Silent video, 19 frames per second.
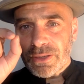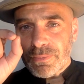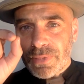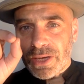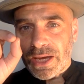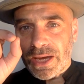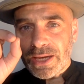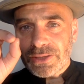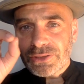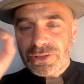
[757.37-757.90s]
But
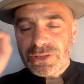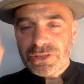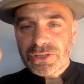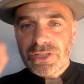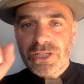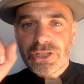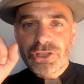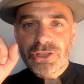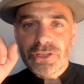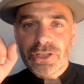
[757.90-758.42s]
as the
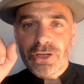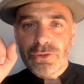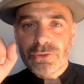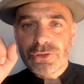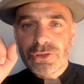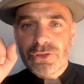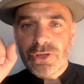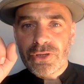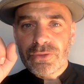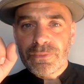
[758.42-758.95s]
session
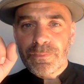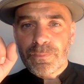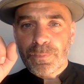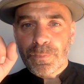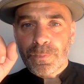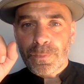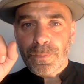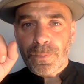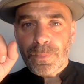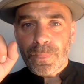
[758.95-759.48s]
goes on,
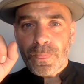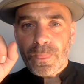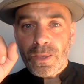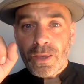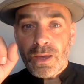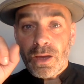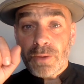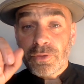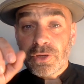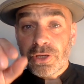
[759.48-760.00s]

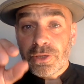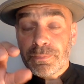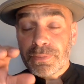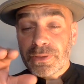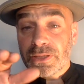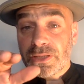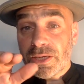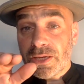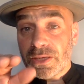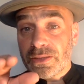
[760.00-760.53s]
I'm going to
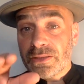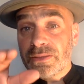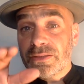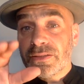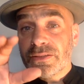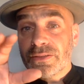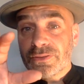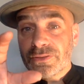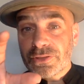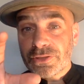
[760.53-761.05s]

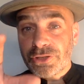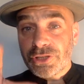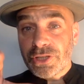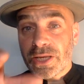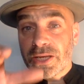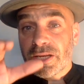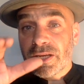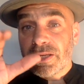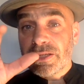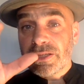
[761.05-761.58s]
begin to
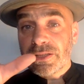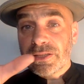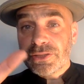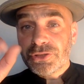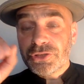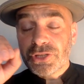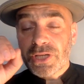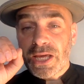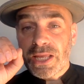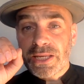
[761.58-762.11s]
gently
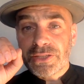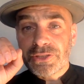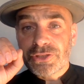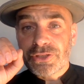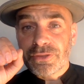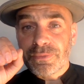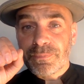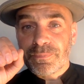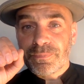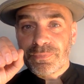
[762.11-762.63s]
challenge
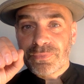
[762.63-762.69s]
them.